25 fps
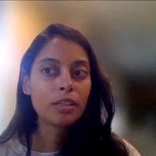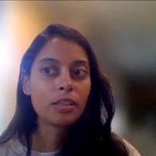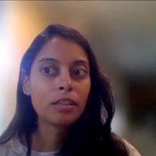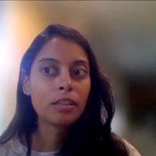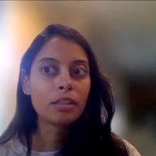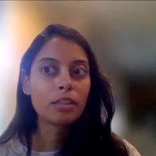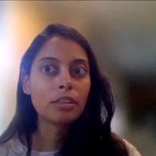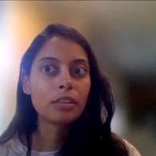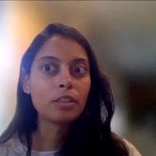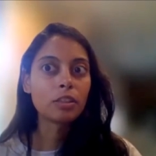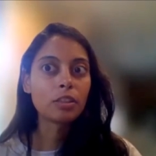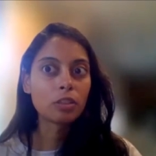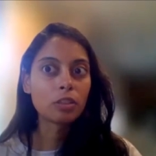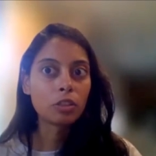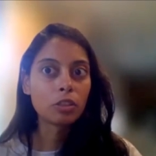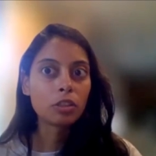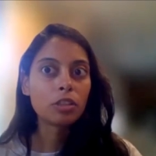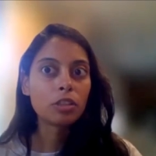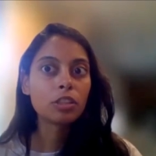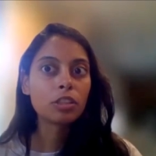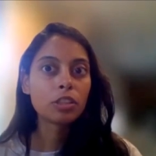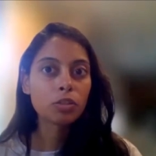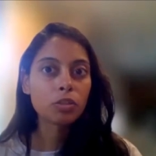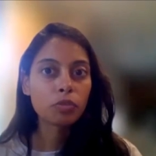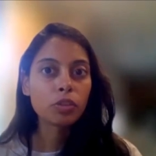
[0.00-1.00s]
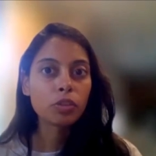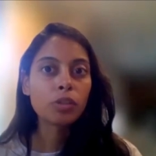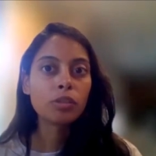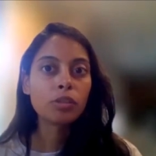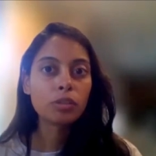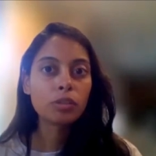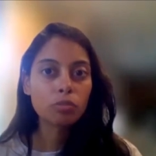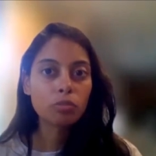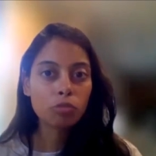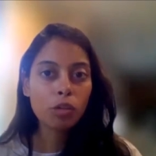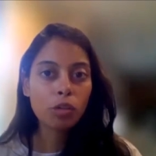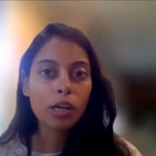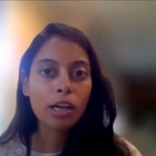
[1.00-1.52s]
their learners flow
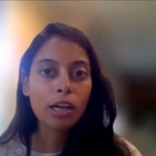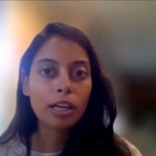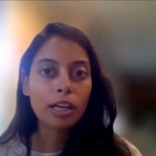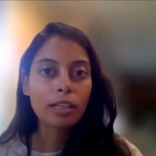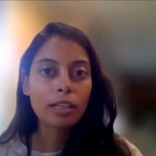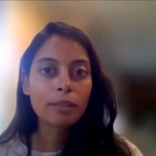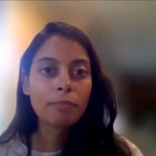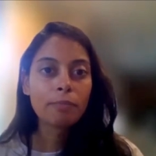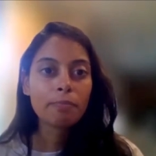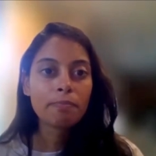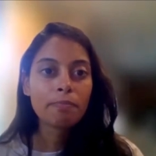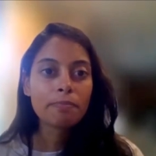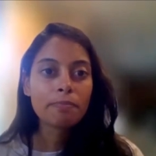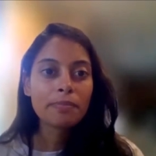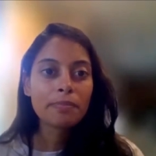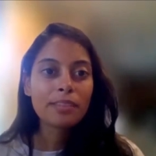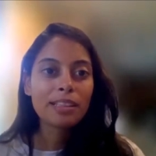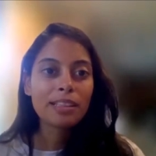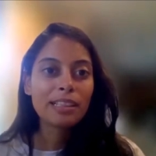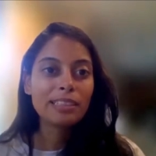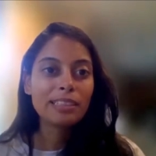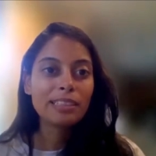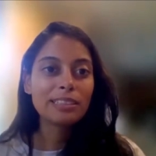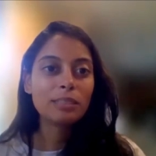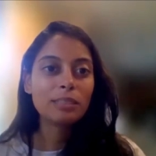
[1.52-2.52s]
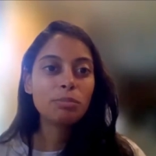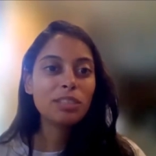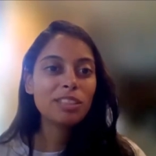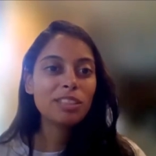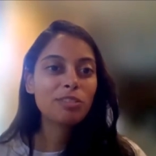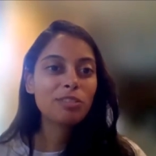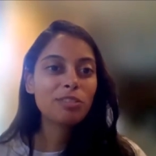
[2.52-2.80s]
of work and to me,